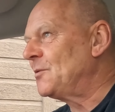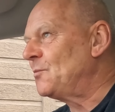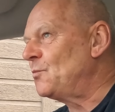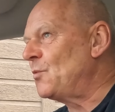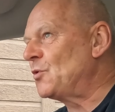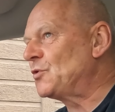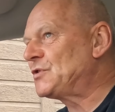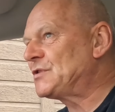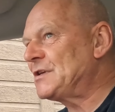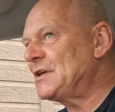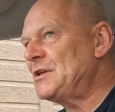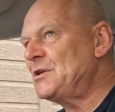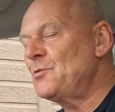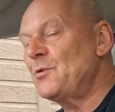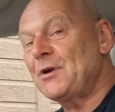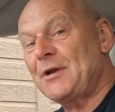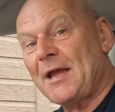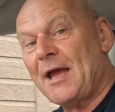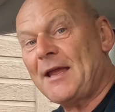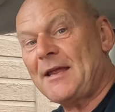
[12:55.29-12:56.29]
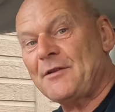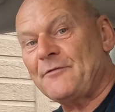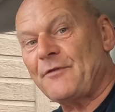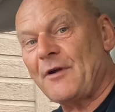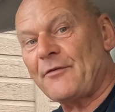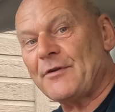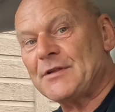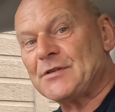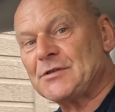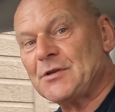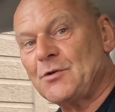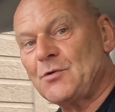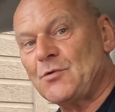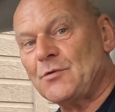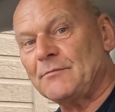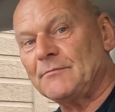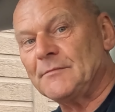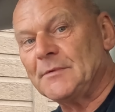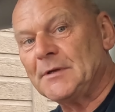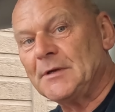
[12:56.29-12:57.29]
We'll see you again very
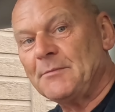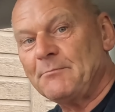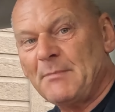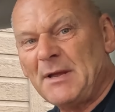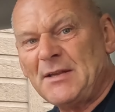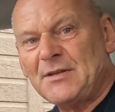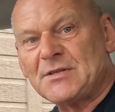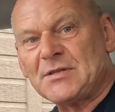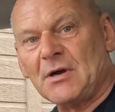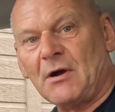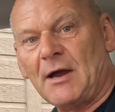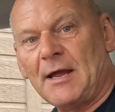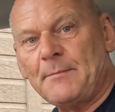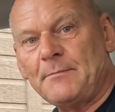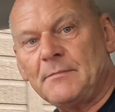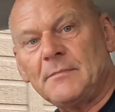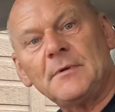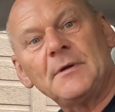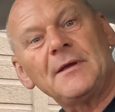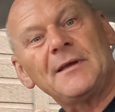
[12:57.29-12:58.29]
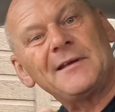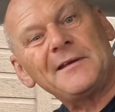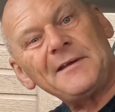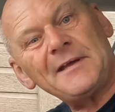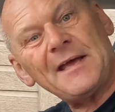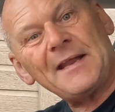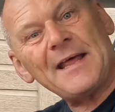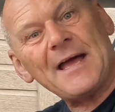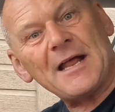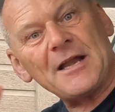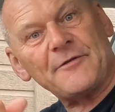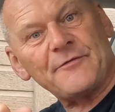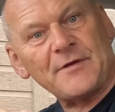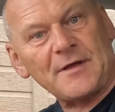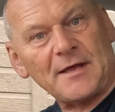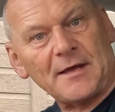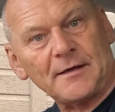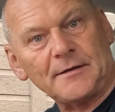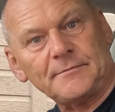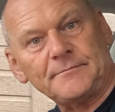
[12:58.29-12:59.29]
soon. Meantime, get out of here.